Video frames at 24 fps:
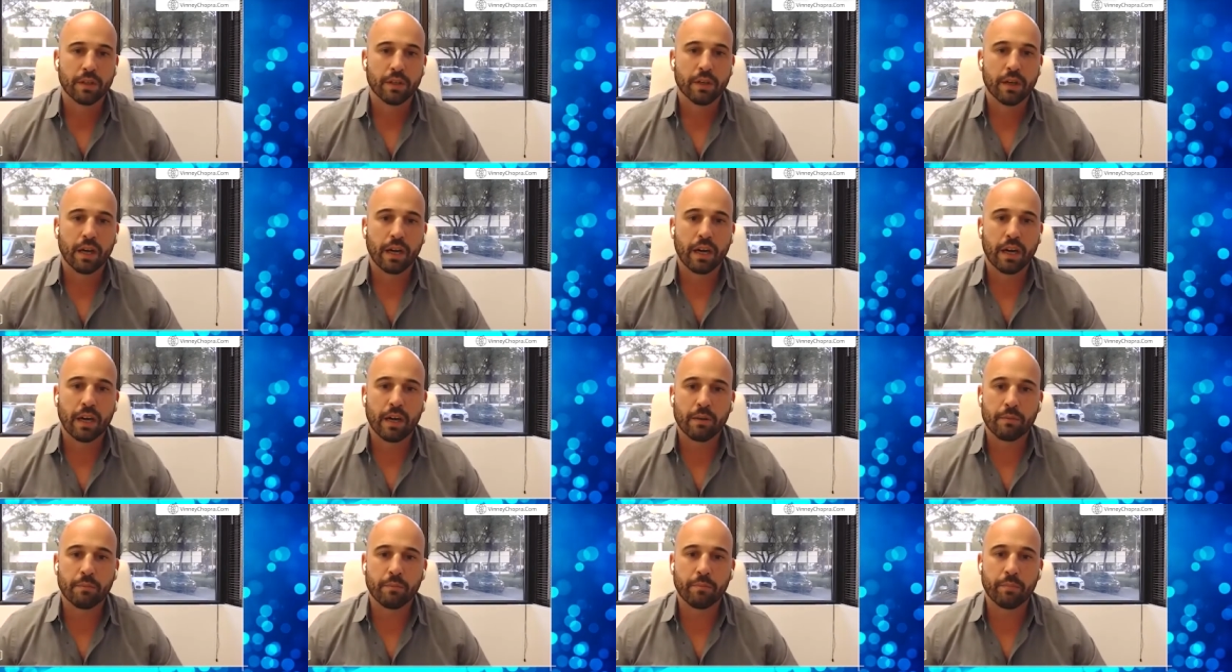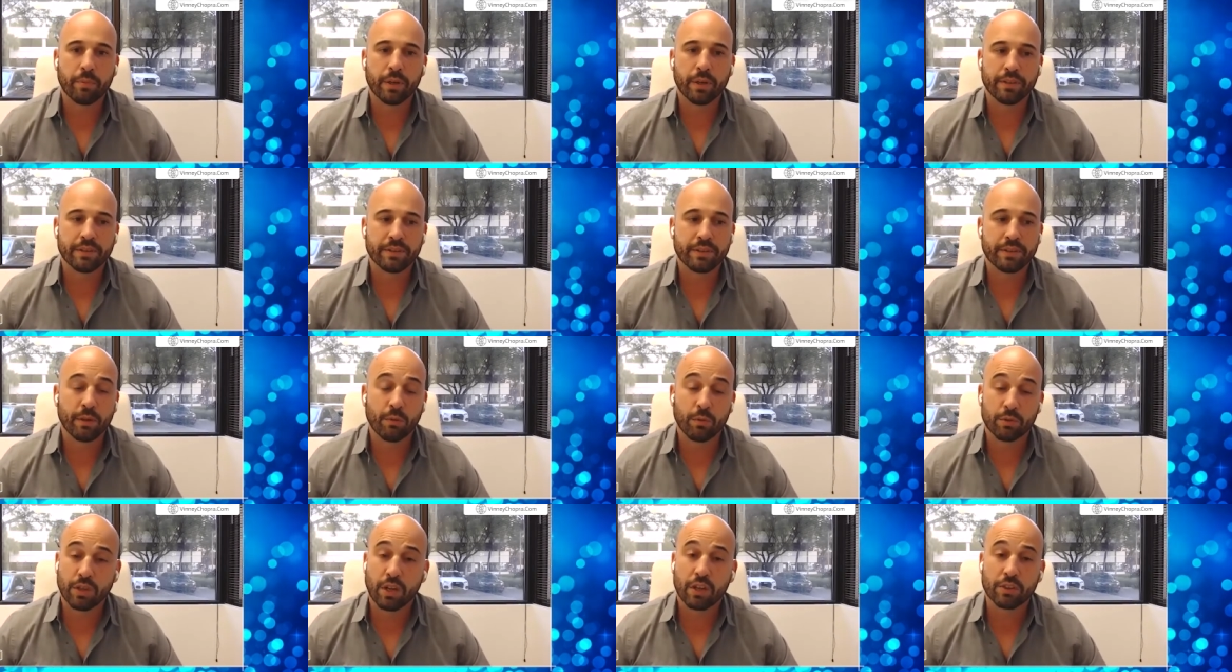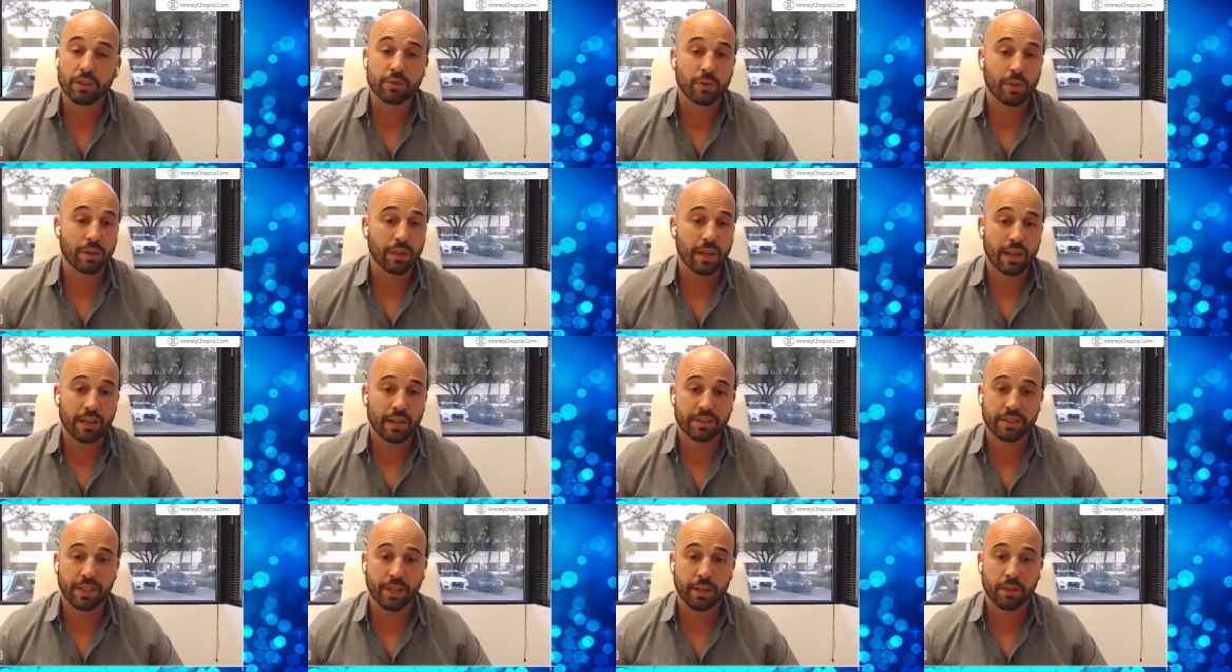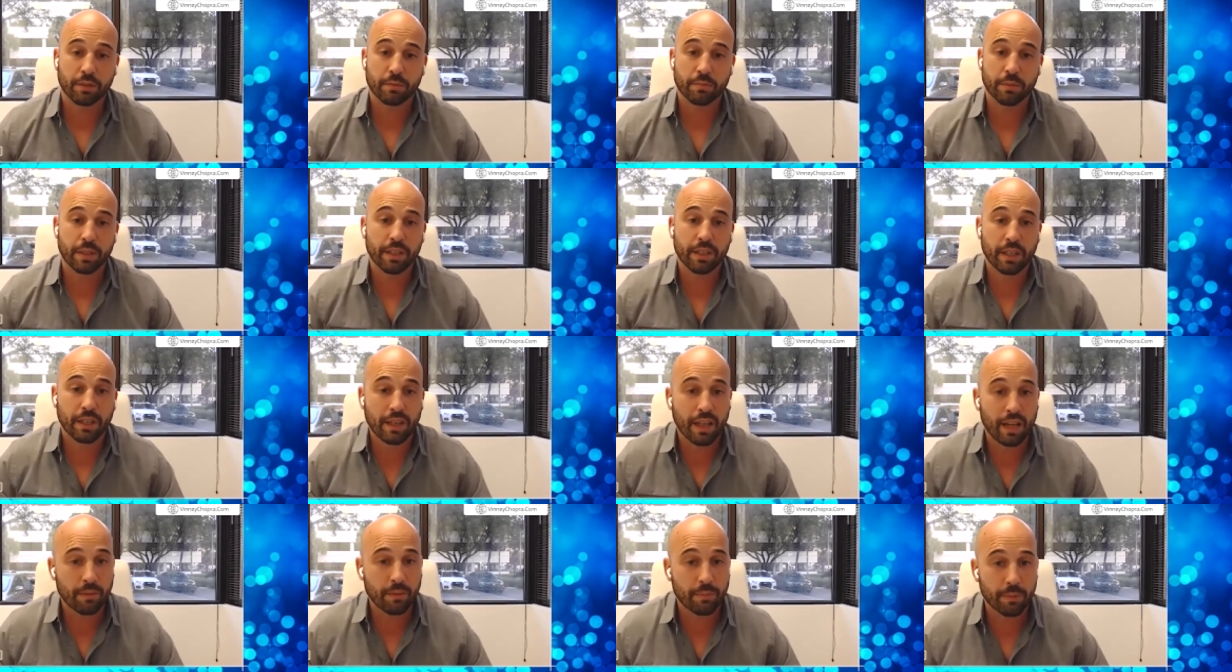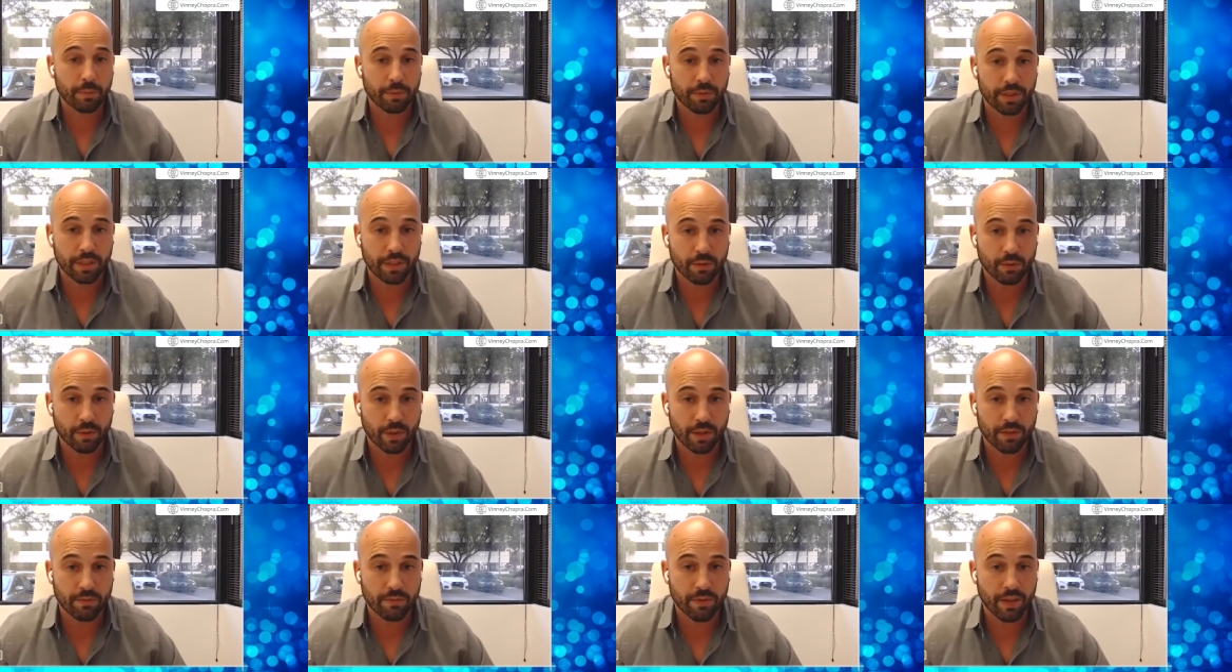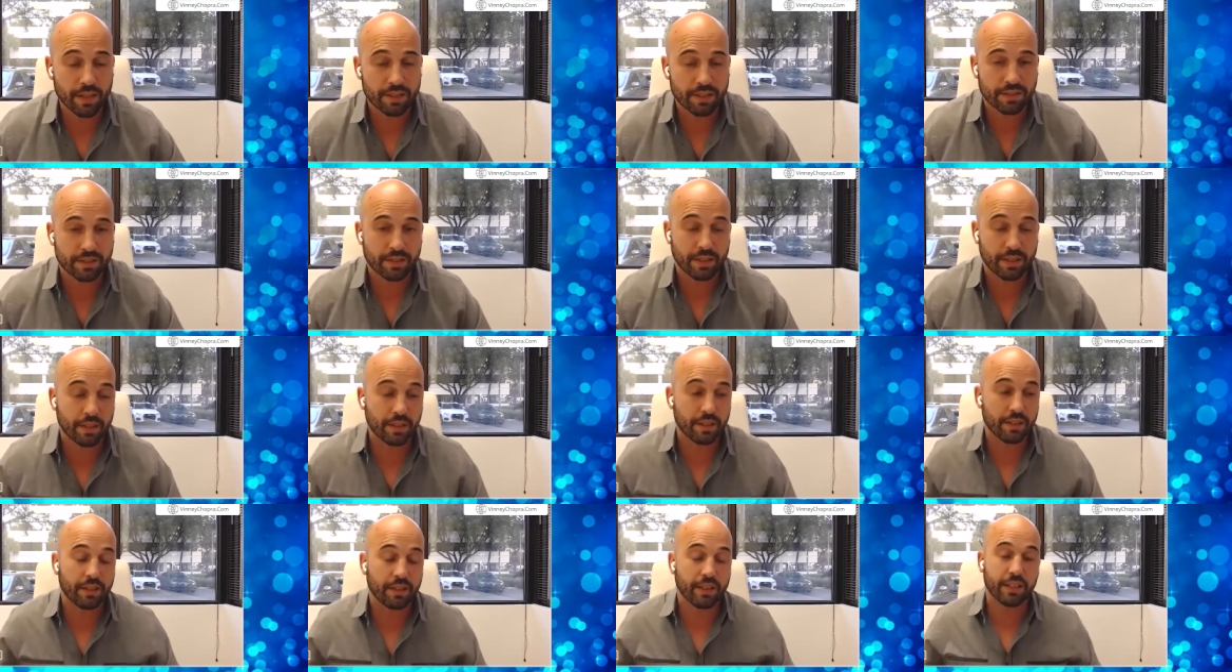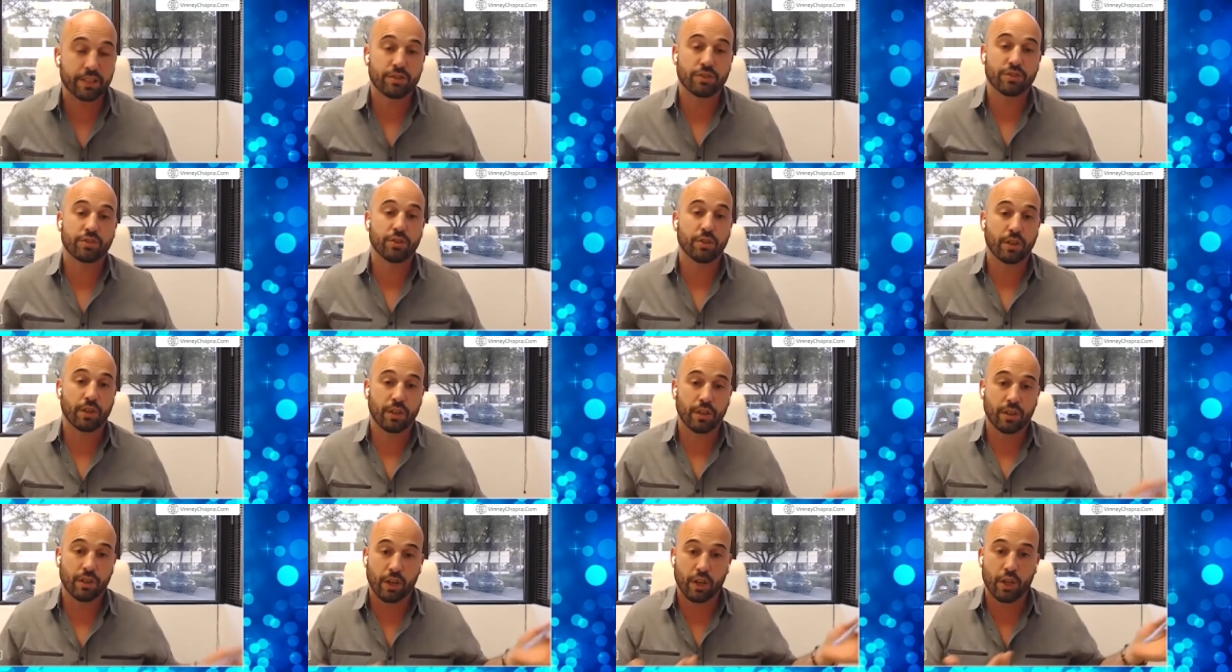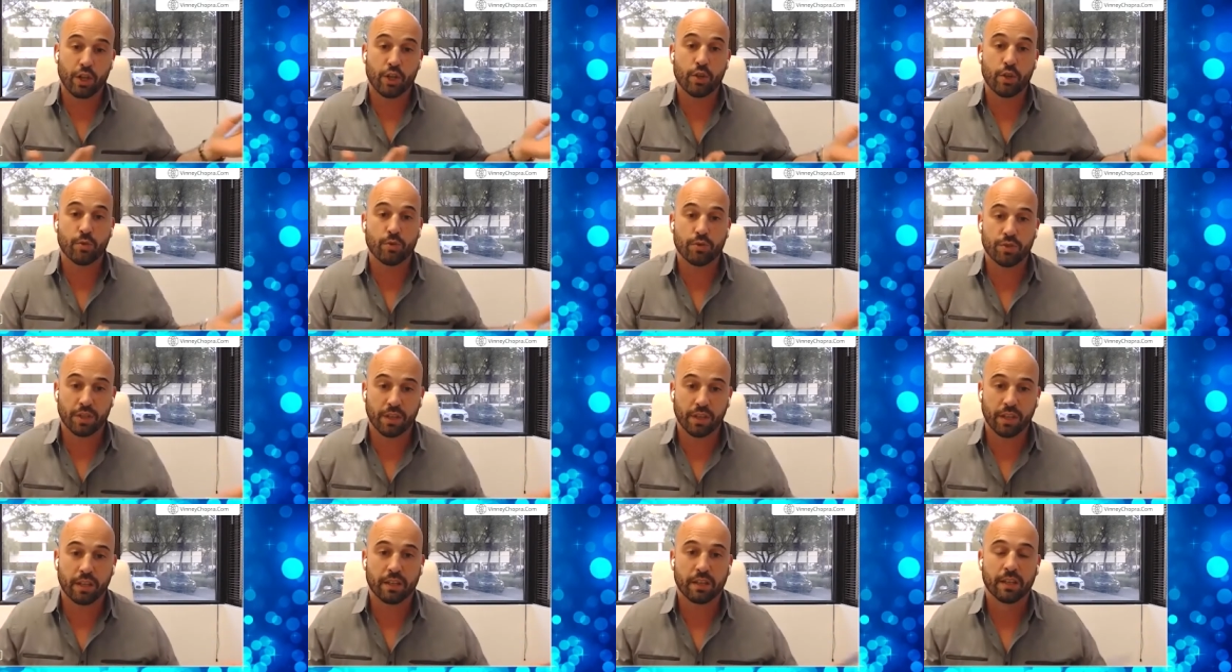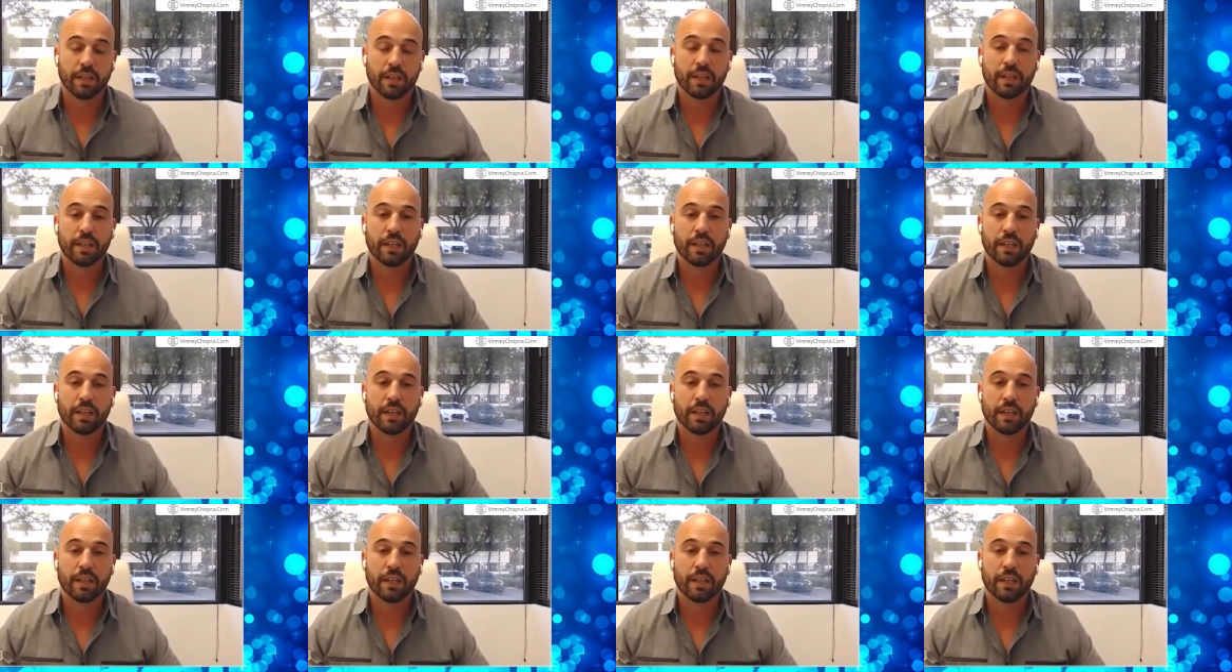yeah. Um, but there was also a lot of scared money. A lot of people didn't want to invest. They, they just took a huge hit.